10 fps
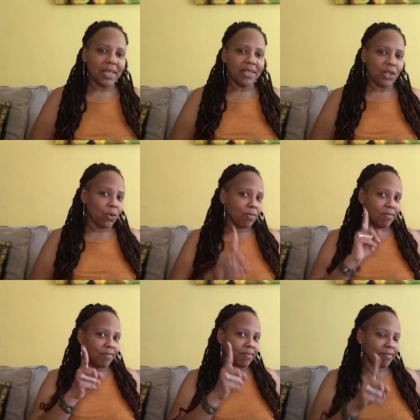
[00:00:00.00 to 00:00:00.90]
So,
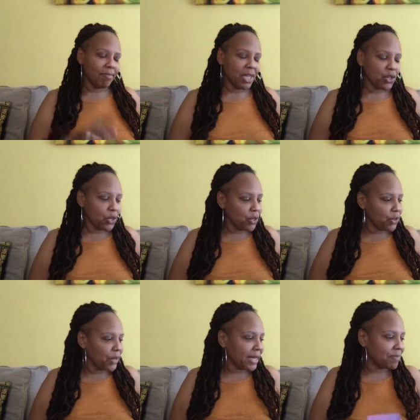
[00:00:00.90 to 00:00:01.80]
make sure you
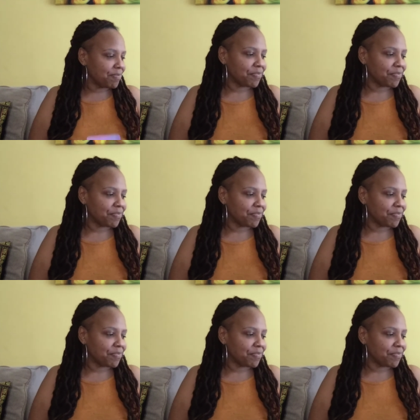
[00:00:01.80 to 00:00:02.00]
do that.